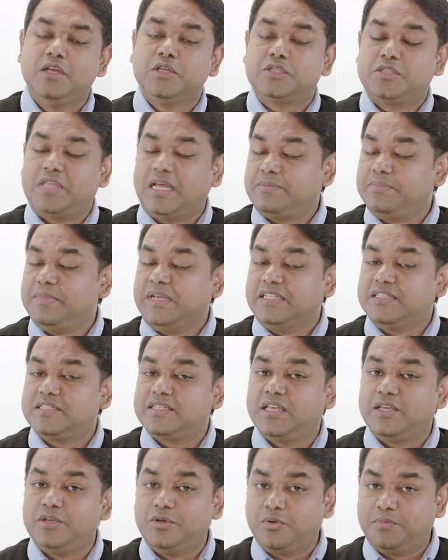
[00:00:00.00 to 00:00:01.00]
That means
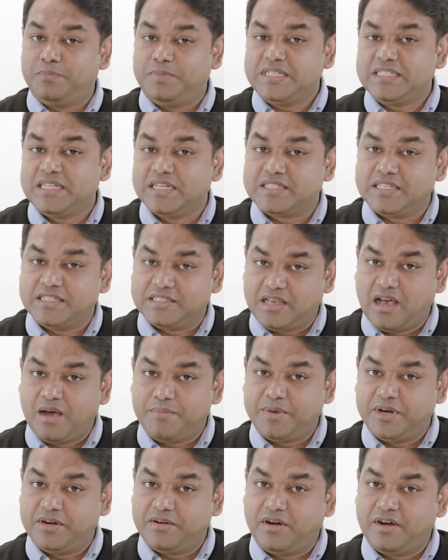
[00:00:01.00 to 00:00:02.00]
your business is
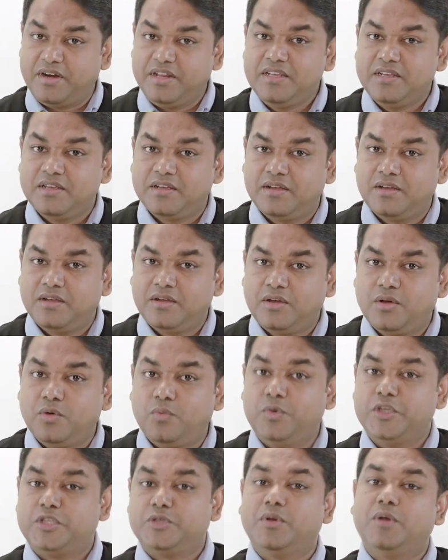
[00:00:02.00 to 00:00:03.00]
up and running,
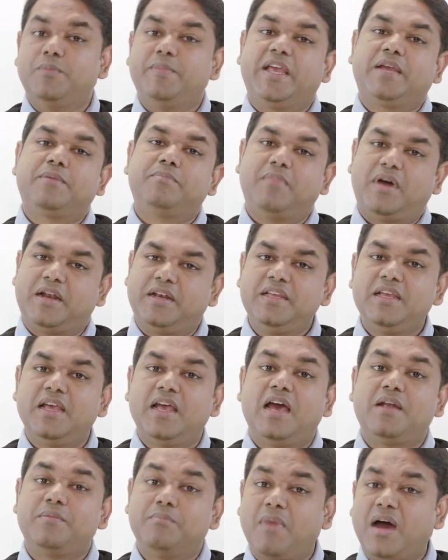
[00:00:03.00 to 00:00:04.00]
which will make money,
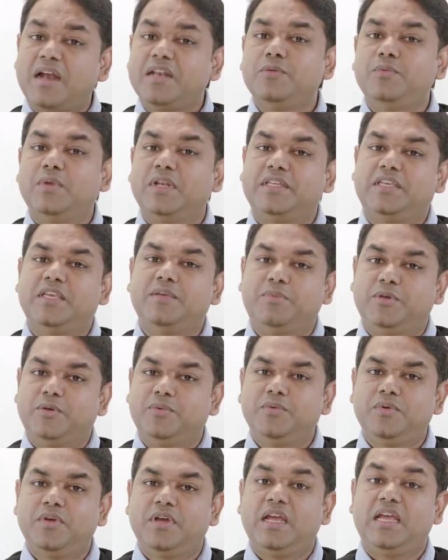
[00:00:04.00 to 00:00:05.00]
and money will give
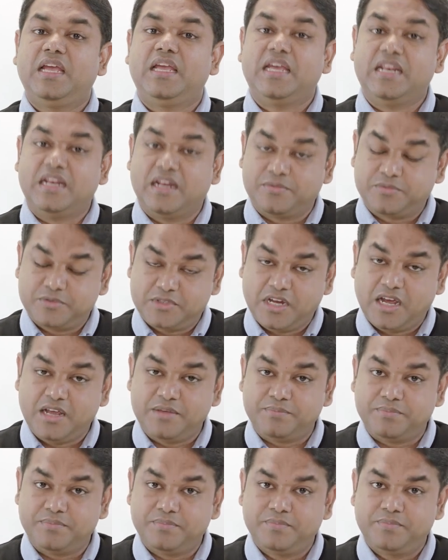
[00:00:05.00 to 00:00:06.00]
you enough
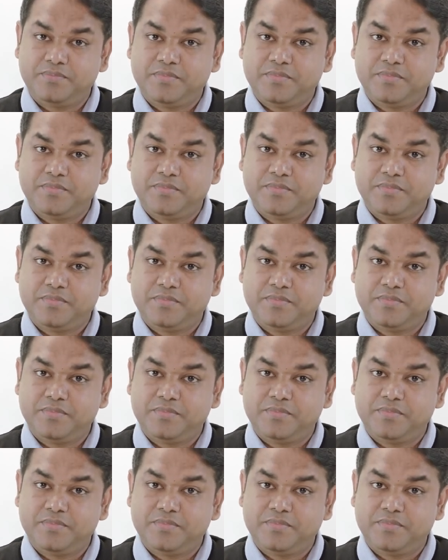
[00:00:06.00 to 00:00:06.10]
time.